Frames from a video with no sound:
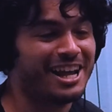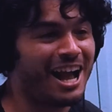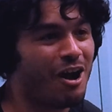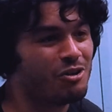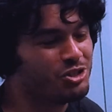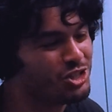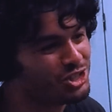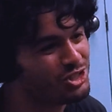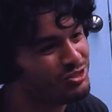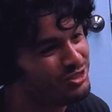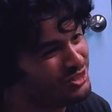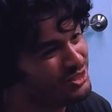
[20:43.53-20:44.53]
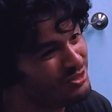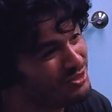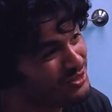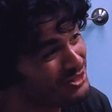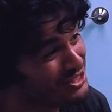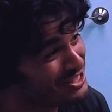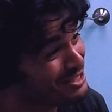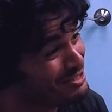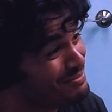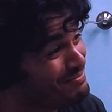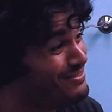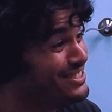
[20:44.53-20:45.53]
how could you do this
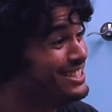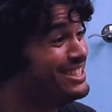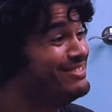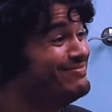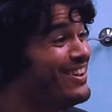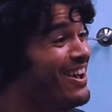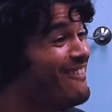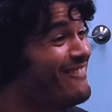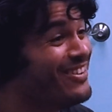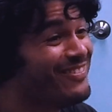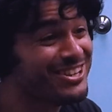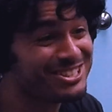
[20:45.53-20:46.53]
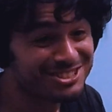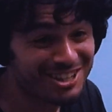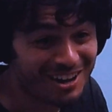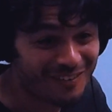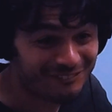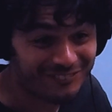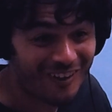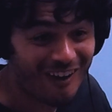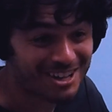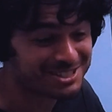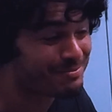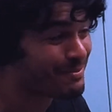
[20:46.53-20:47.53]
to me, man? We shot an
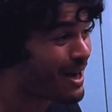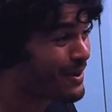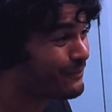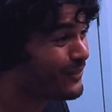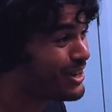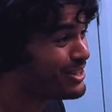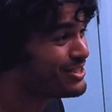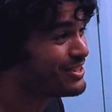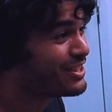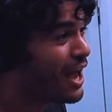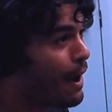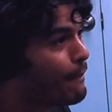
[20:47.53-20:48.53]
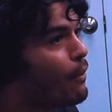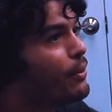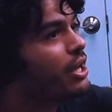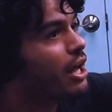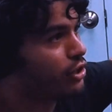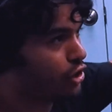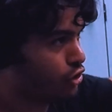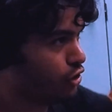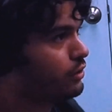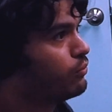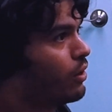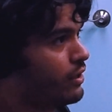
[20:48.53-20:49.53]
awesome amount of footages, but we got the
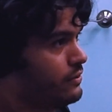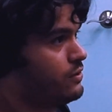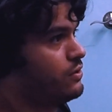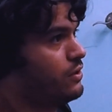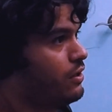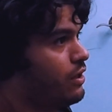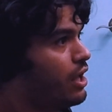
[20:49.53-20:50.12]
good ones.